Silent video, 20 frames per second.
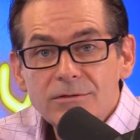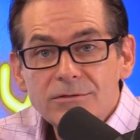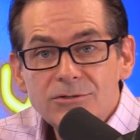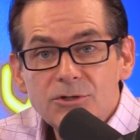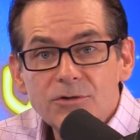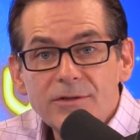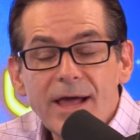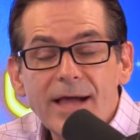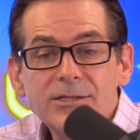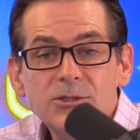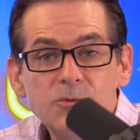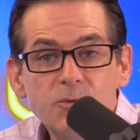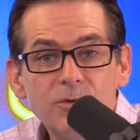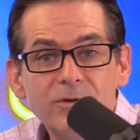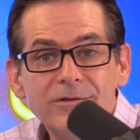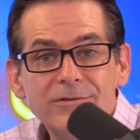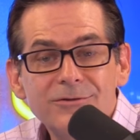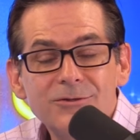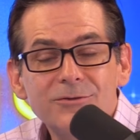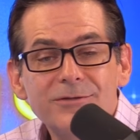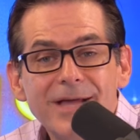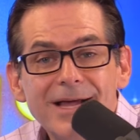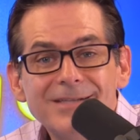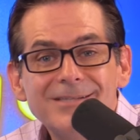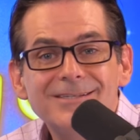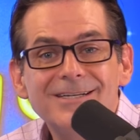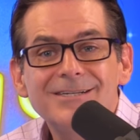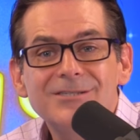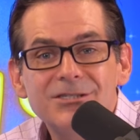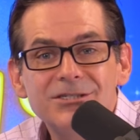So
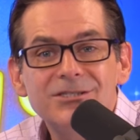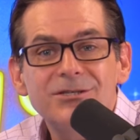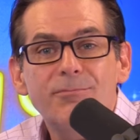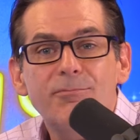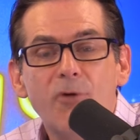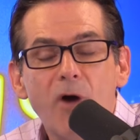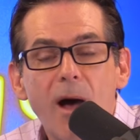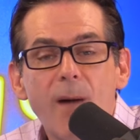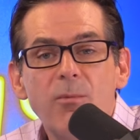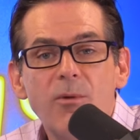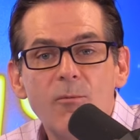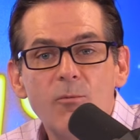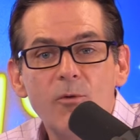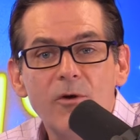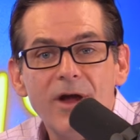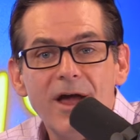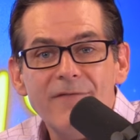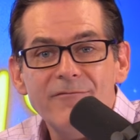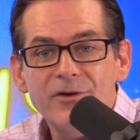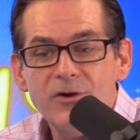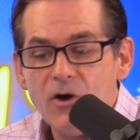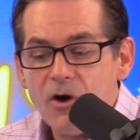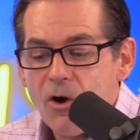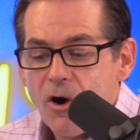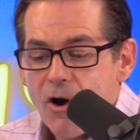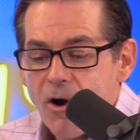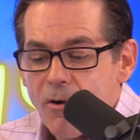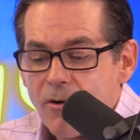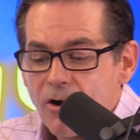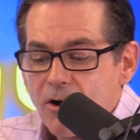this is the problem. We're having
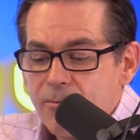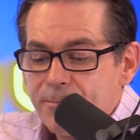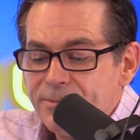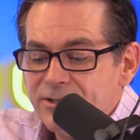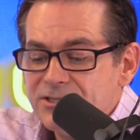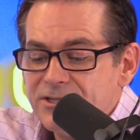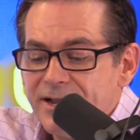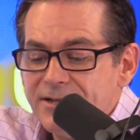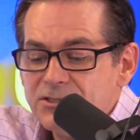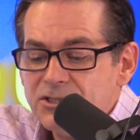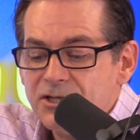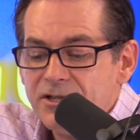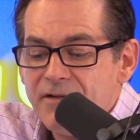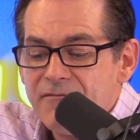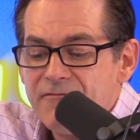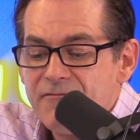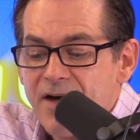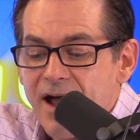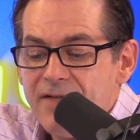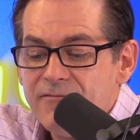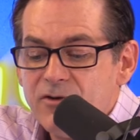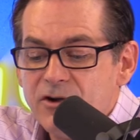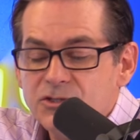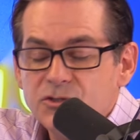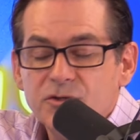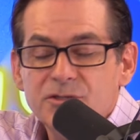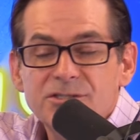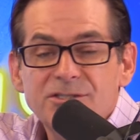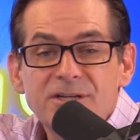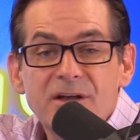potentially a
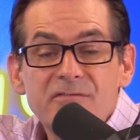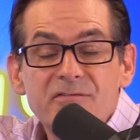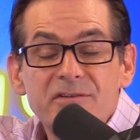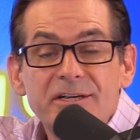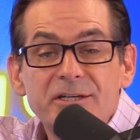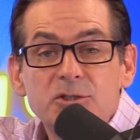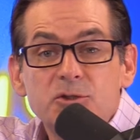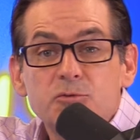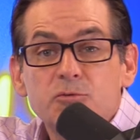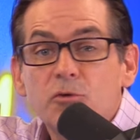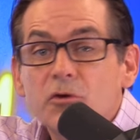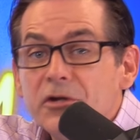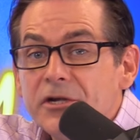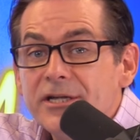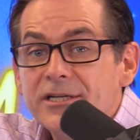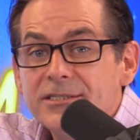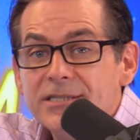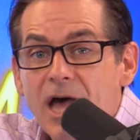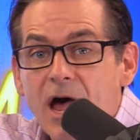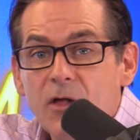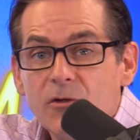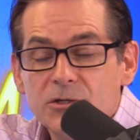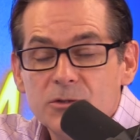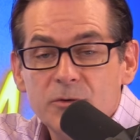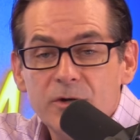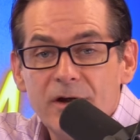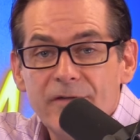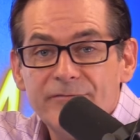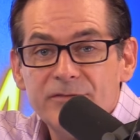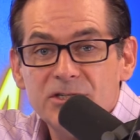$570 trillion we're going
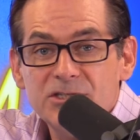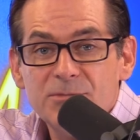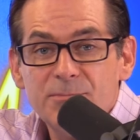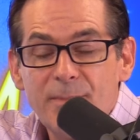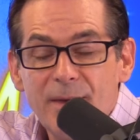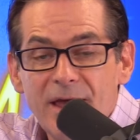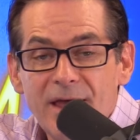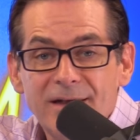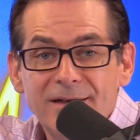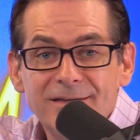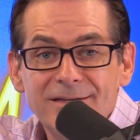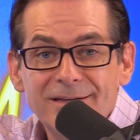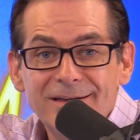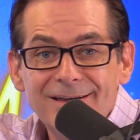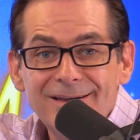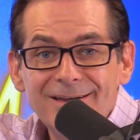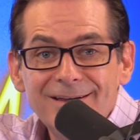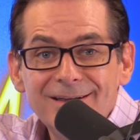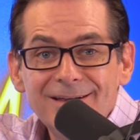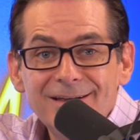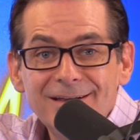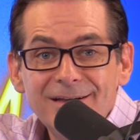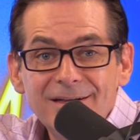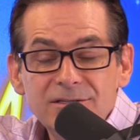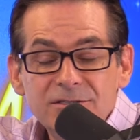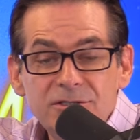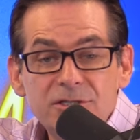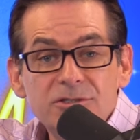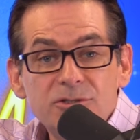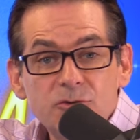to have to spend
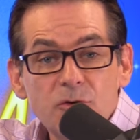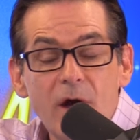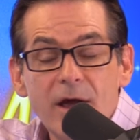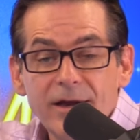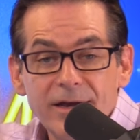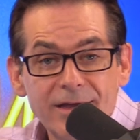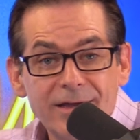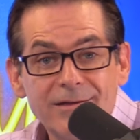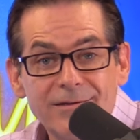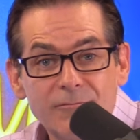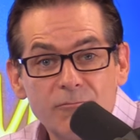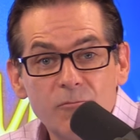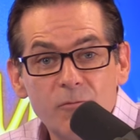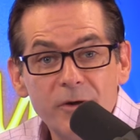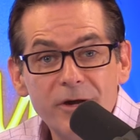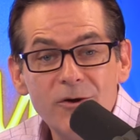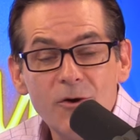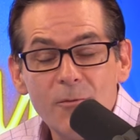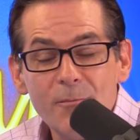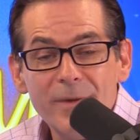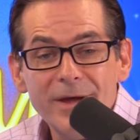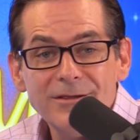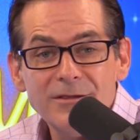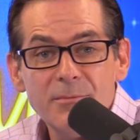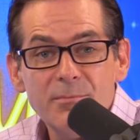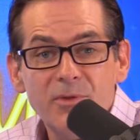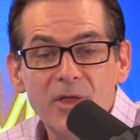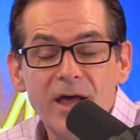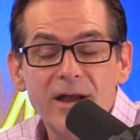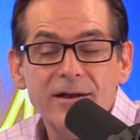to try to, you know, make
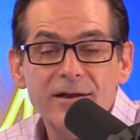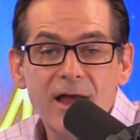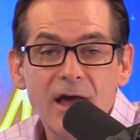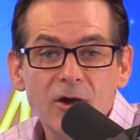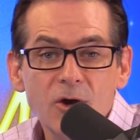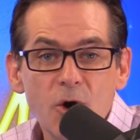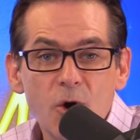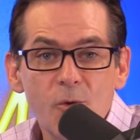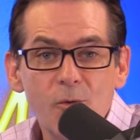the planet not go